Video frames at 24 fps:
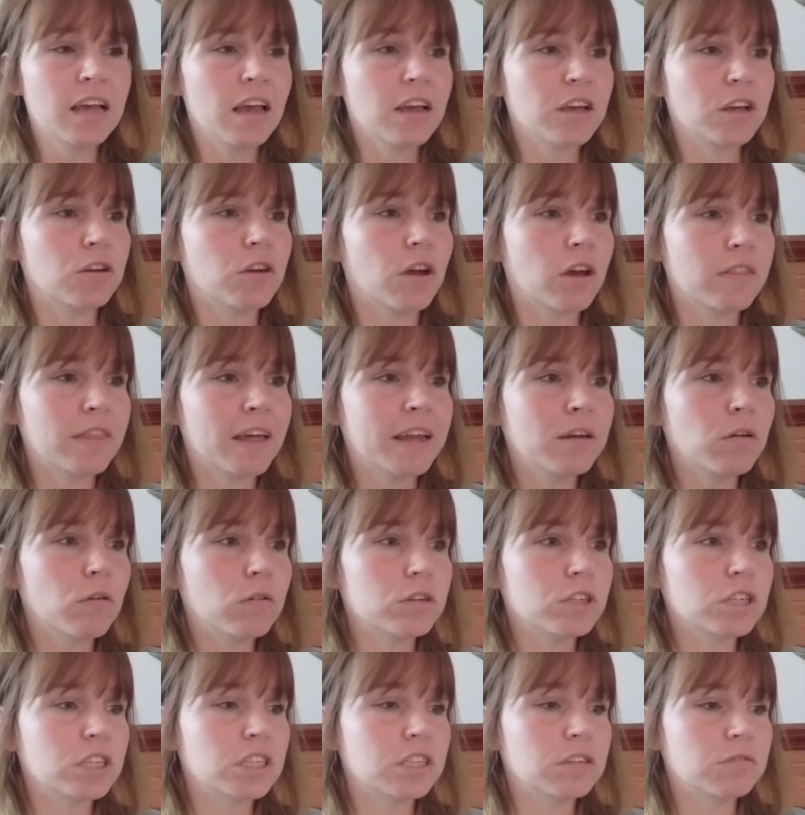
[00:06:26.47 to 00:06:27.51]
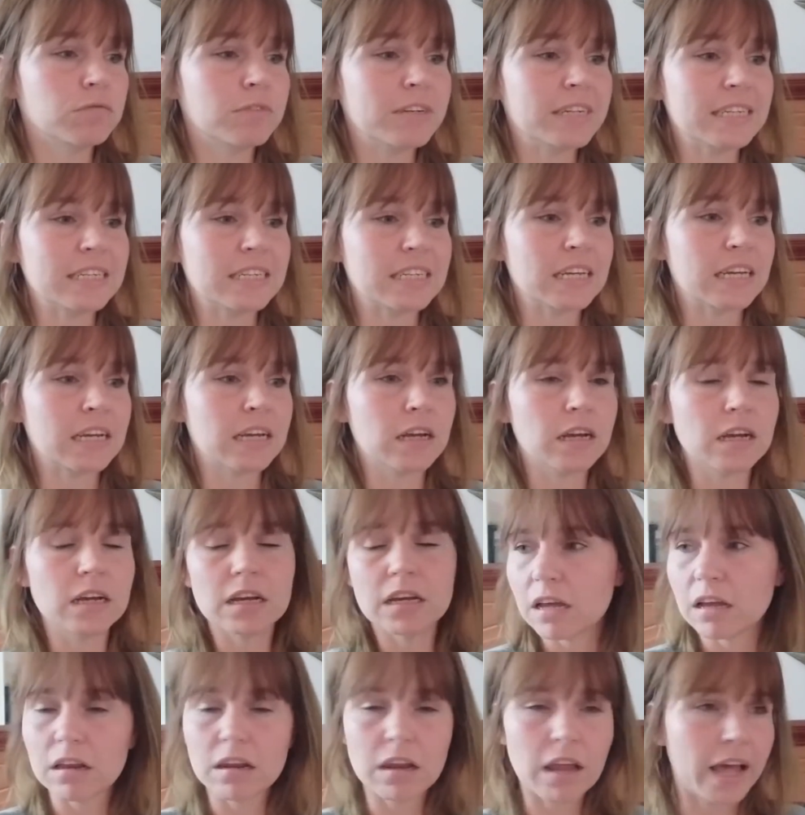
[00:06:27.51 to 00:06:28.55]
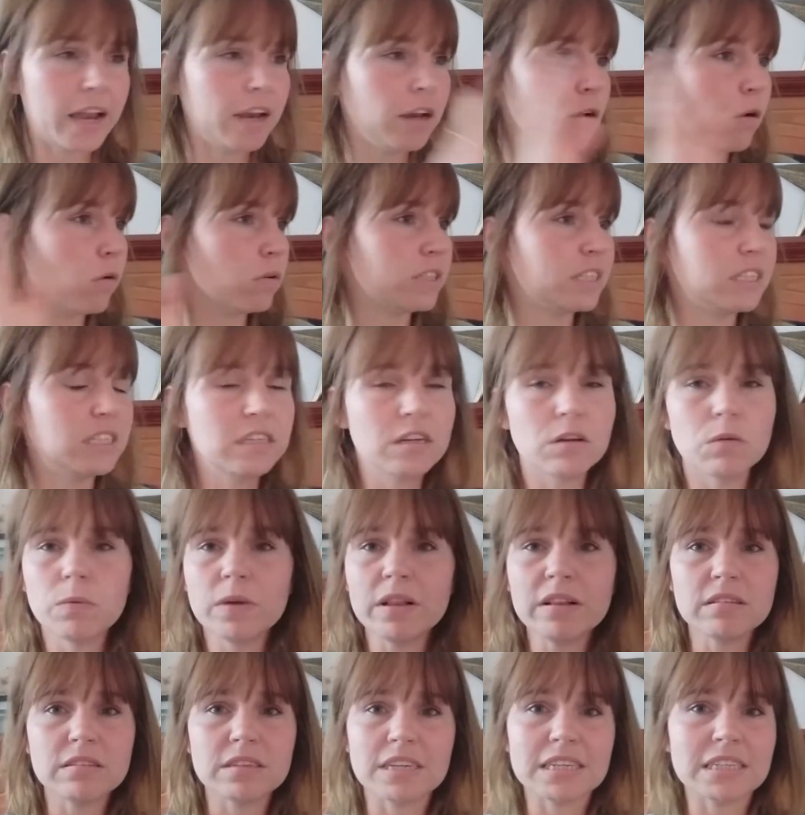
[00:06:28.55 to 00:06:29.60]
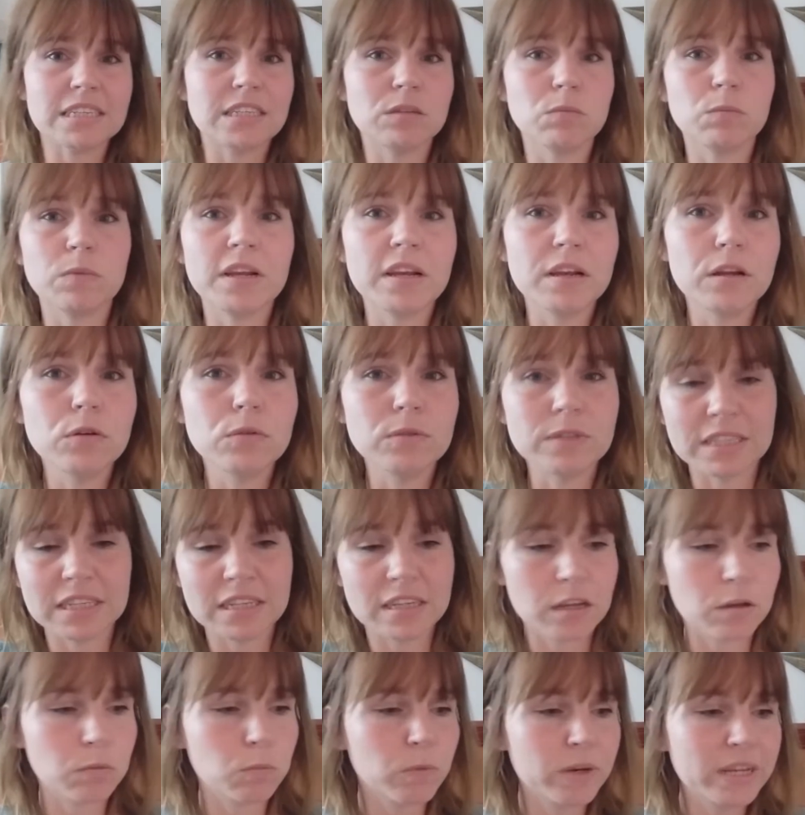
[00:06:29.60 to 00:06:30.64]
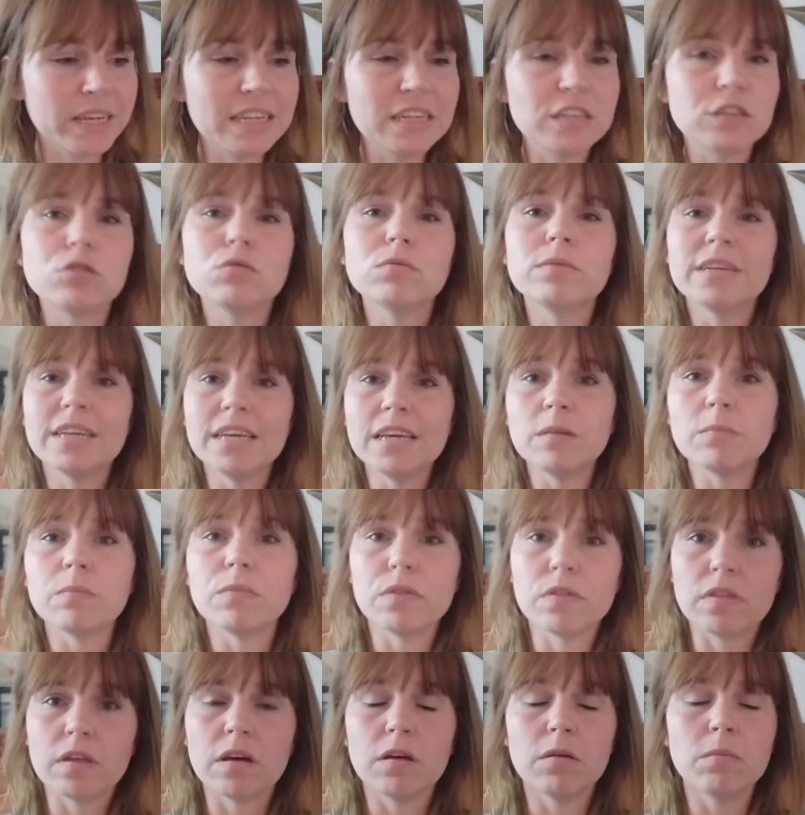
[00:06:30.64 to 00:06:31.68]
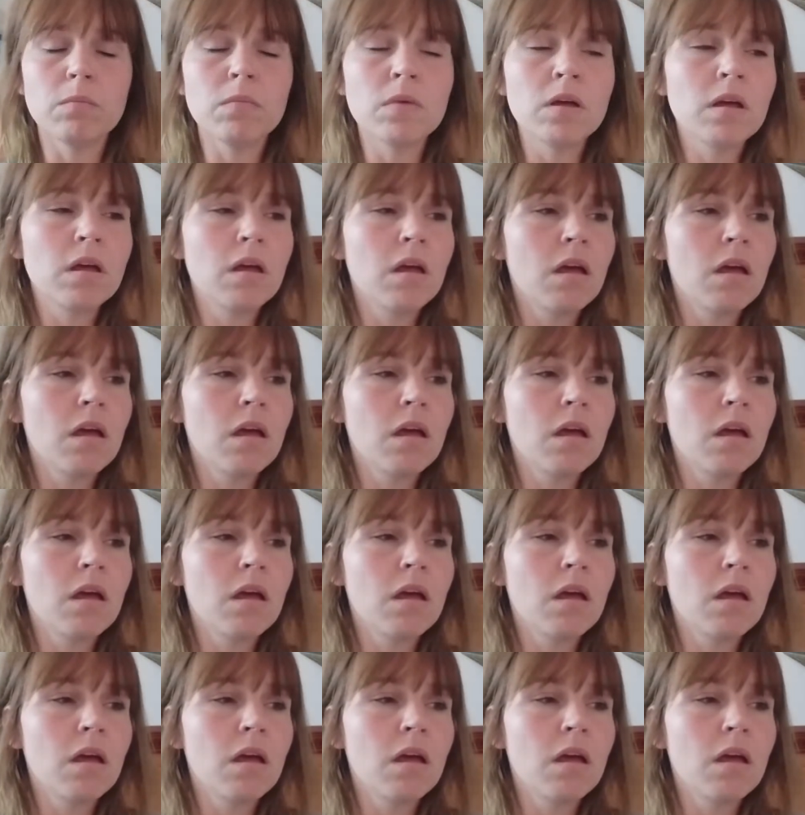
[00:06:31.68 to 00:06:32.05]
You know, they're not just reading like lost in a wilderness and we're losing them. We need to keep them.